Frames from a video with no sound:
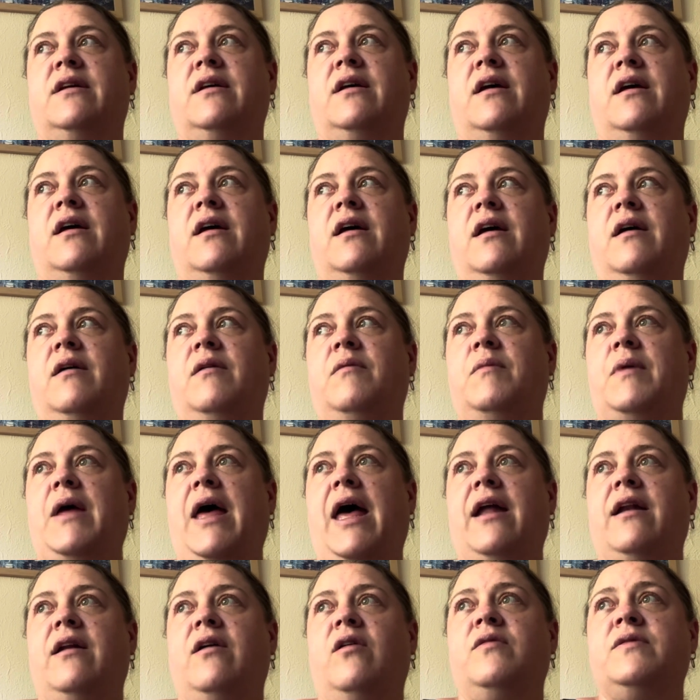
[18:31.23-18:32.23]

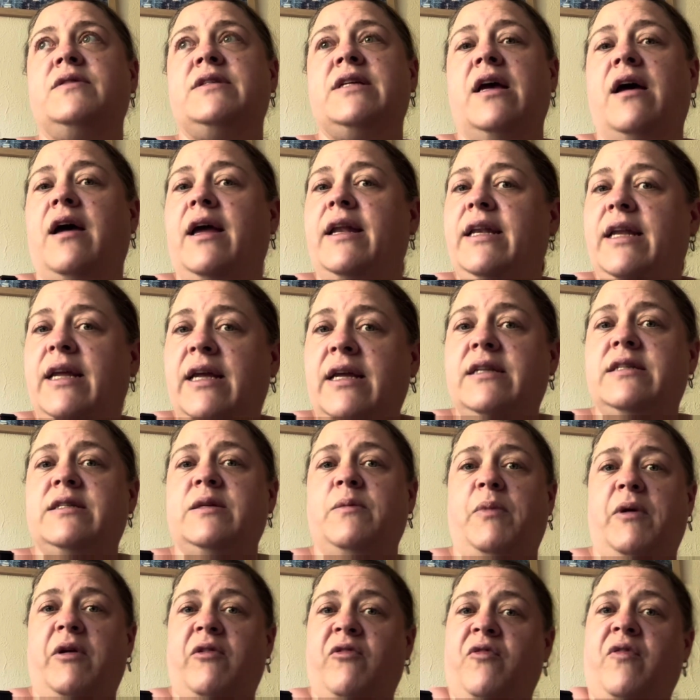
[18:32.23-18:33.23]
And obviously I need to
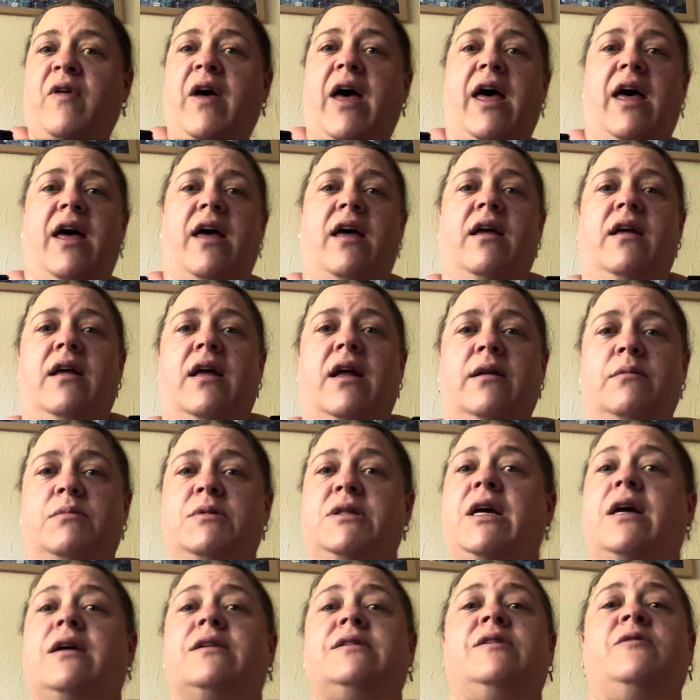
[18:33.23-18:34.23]
be fair and
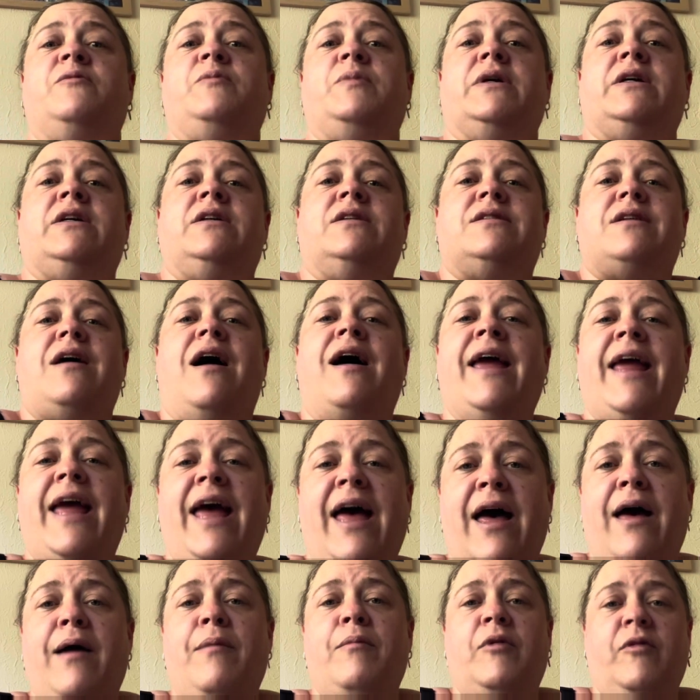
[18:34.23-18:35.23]
objective, because I
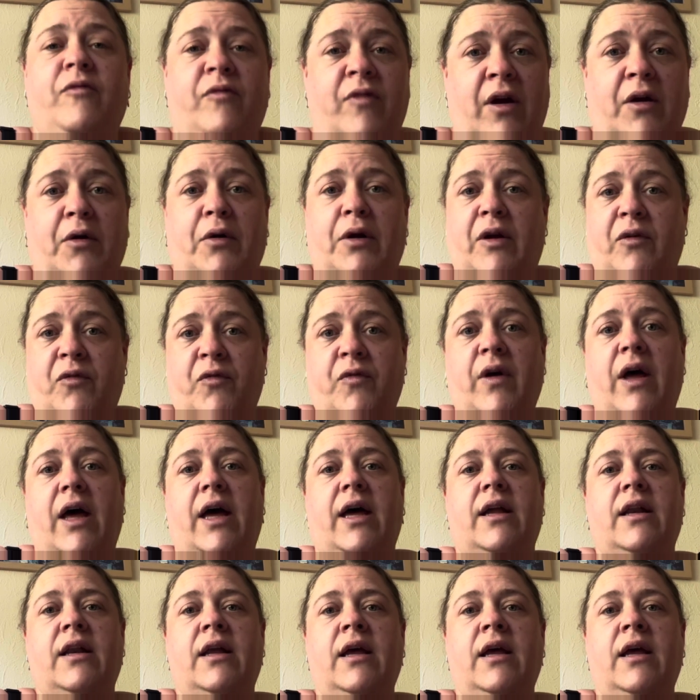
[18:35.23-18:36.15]
am very fat.